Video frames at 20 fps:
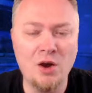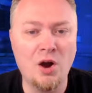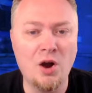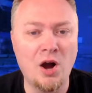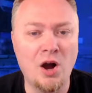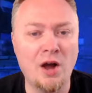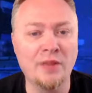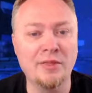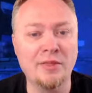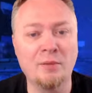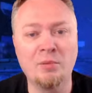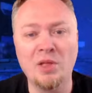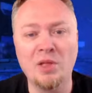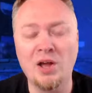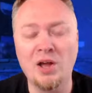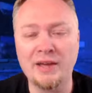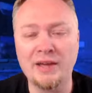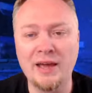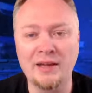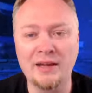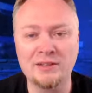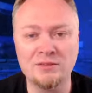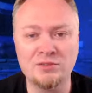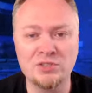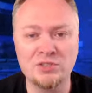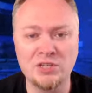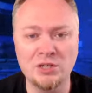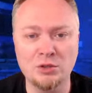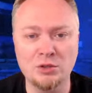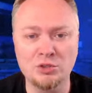on the block active
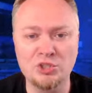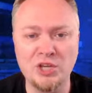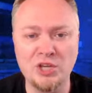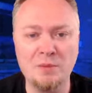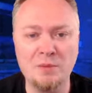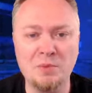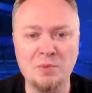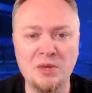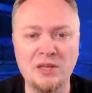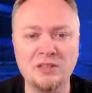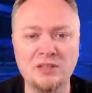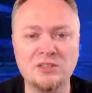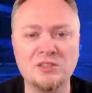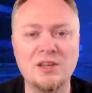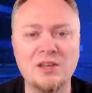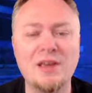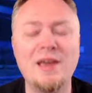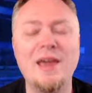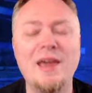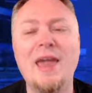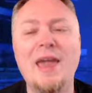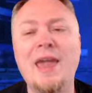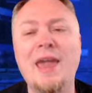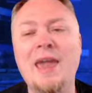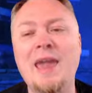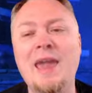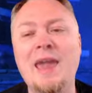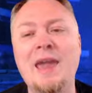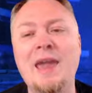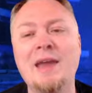skill champions
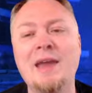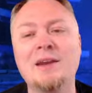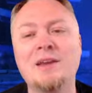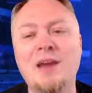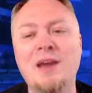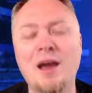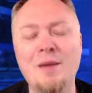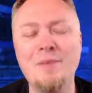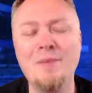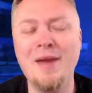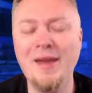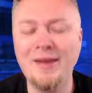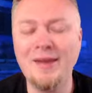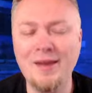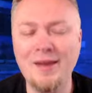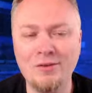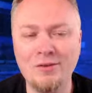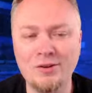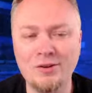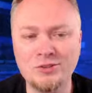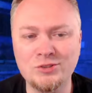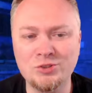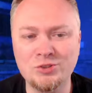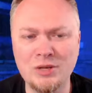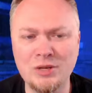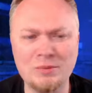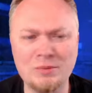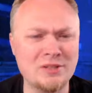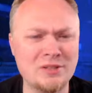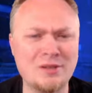and come hang out on
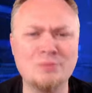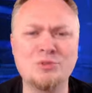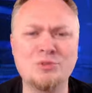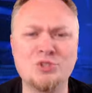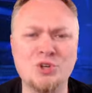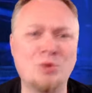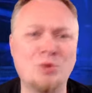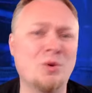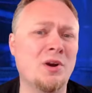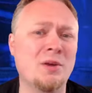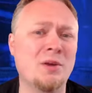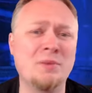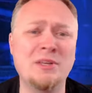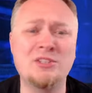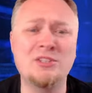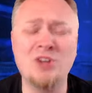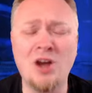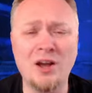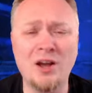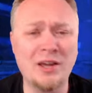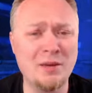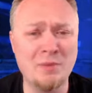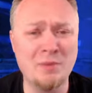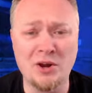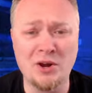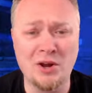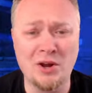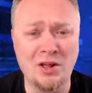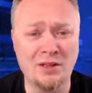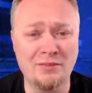stream because I'm sure we're going to be talking
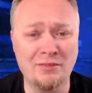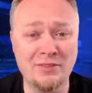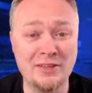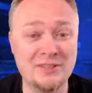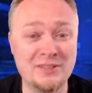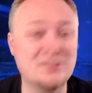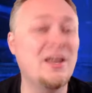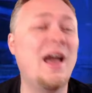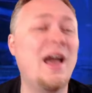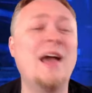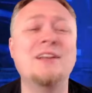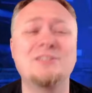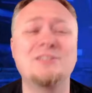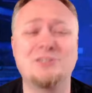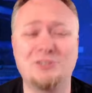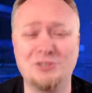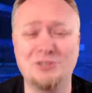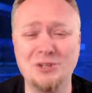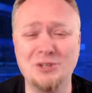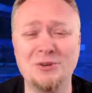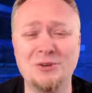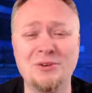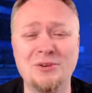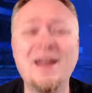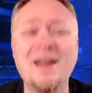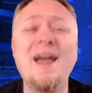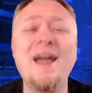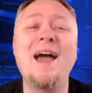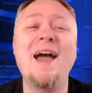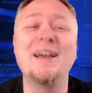about all of this as soon
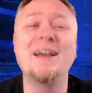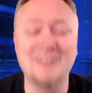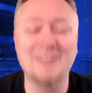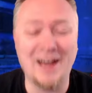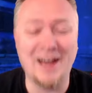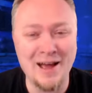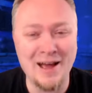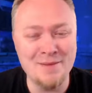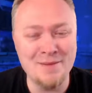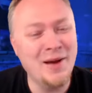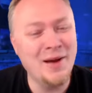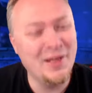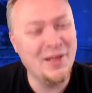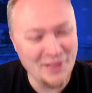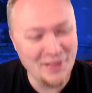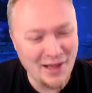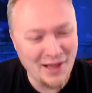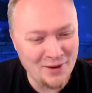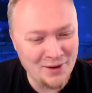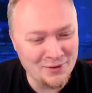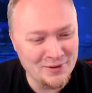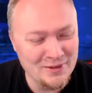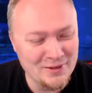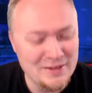as I'm allowed.